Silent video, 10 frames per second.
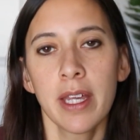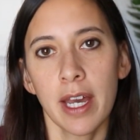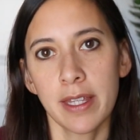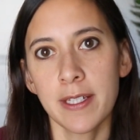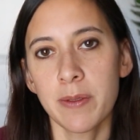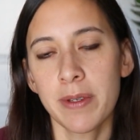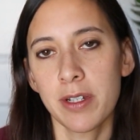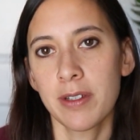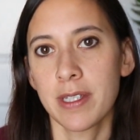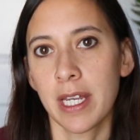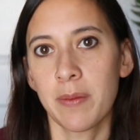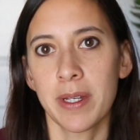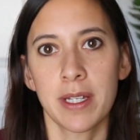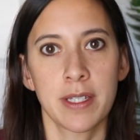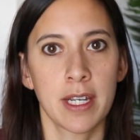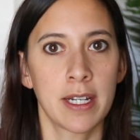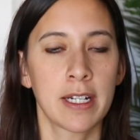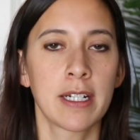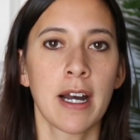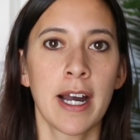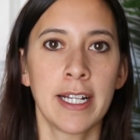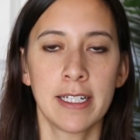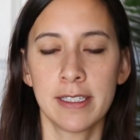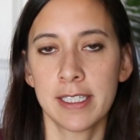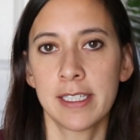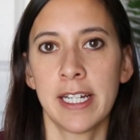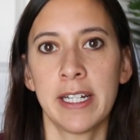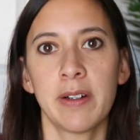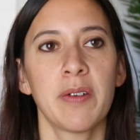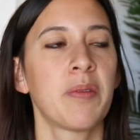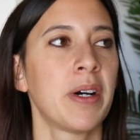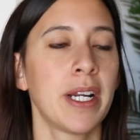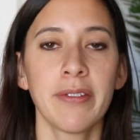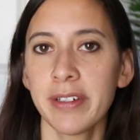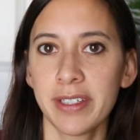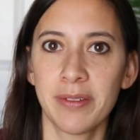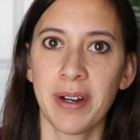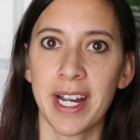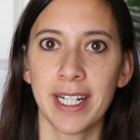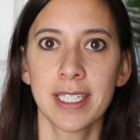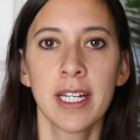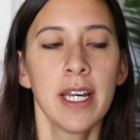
And this mission statement is going to guide and dictate whatever you write.